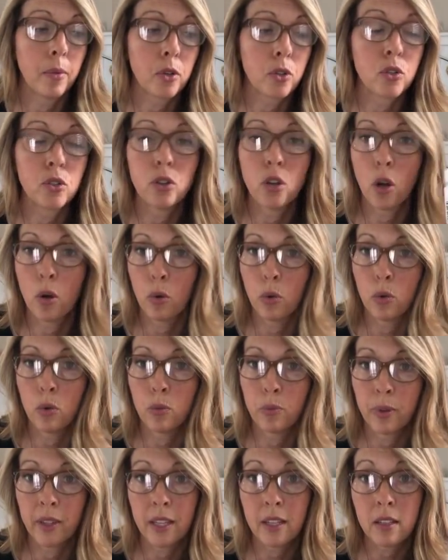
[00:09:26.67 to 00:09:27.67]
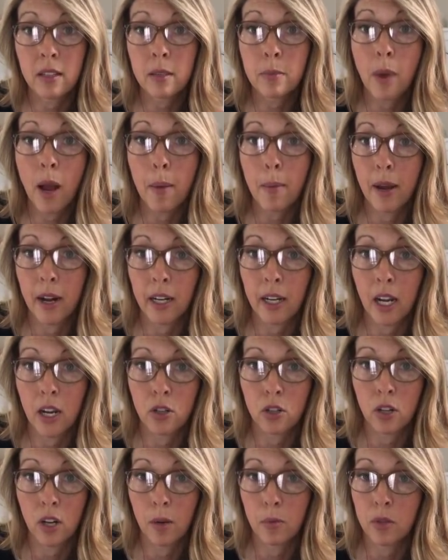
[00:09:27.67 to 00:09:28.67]
There's no, but this is my
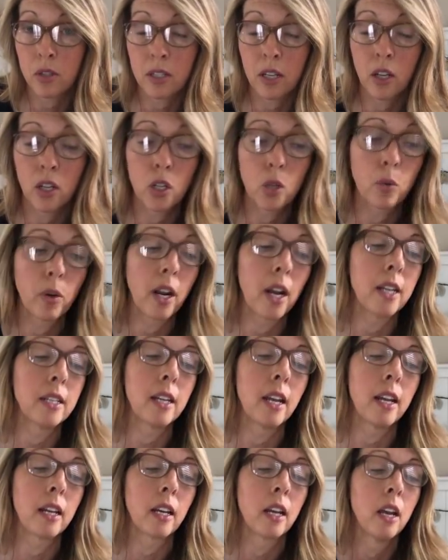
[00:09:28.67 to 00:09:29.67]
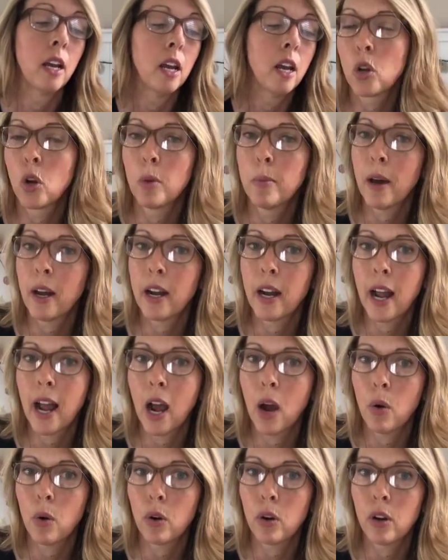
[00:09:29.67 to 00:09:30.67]
medication. I'm just telling you what I take. So about an
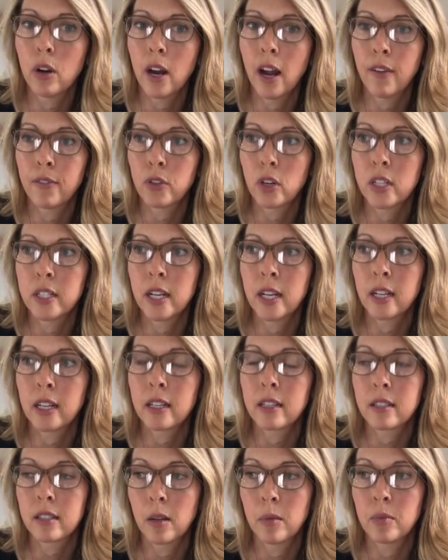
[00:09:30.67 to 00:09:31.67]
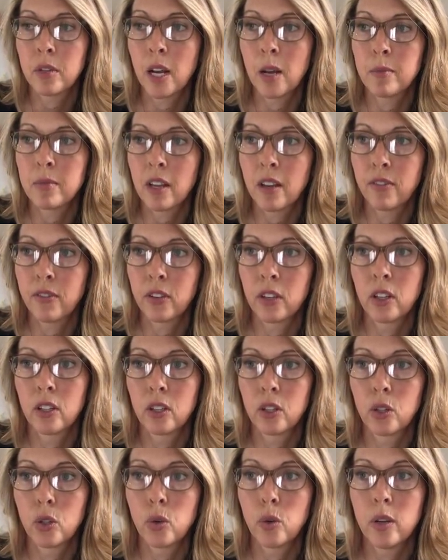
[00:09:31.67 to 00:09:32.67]
hour after I take it, sometimes I feel
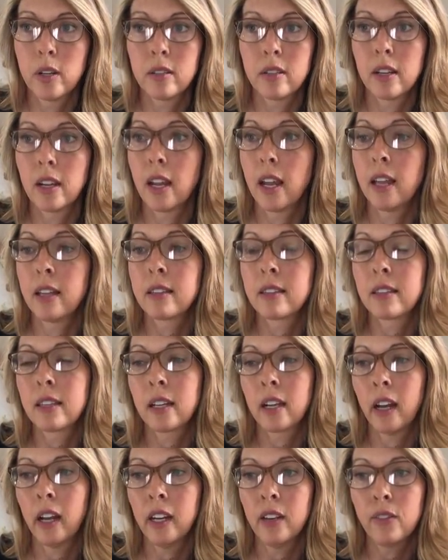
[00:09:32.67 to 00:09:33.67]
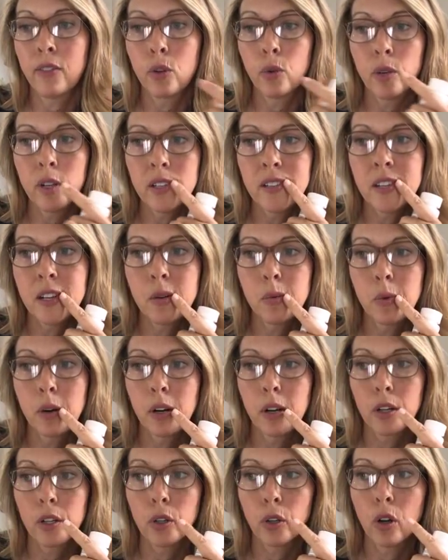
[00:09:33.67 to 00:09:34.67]
a little queasy. It's the kind of queasy
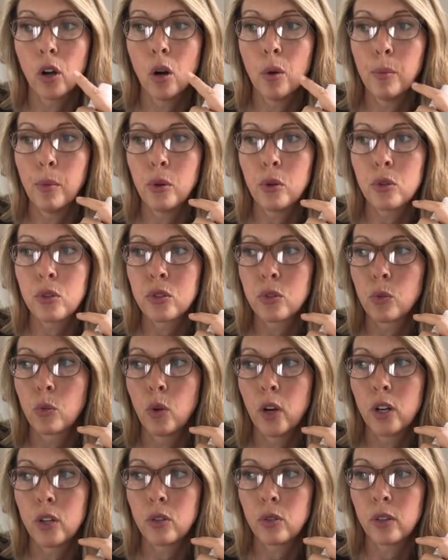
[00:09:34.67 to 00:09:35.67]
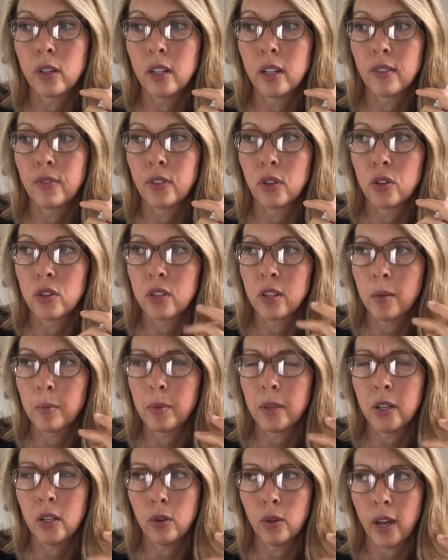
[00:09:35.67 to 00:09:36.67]
where you're almost wondering if there's
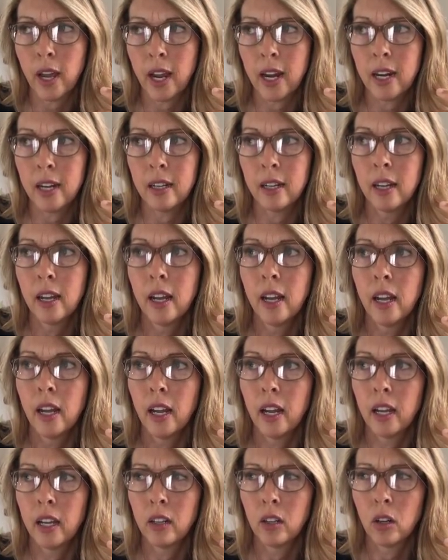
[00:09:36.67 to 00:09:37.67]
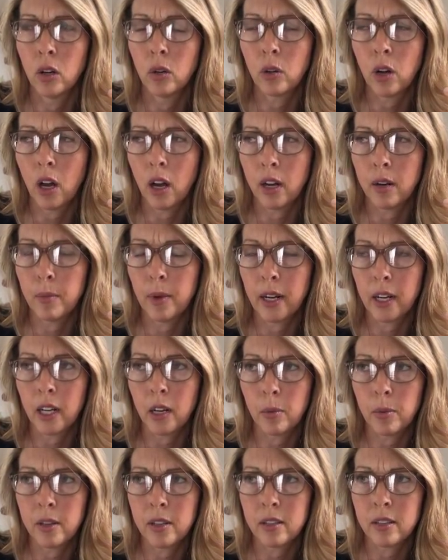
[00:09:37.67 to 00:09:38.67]
something you ate and, oh God, am I
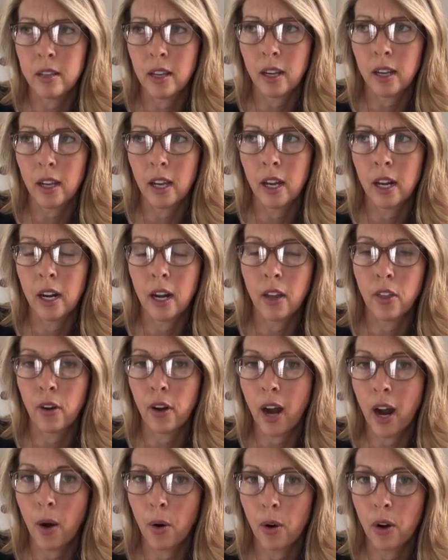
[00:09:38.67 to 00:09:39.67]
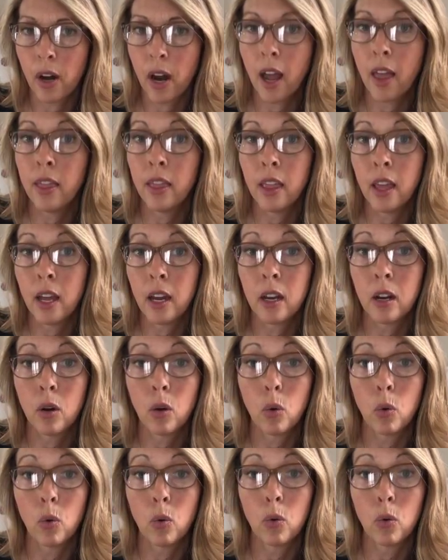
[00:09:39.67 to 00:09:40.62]
going to be sick in another hour? And then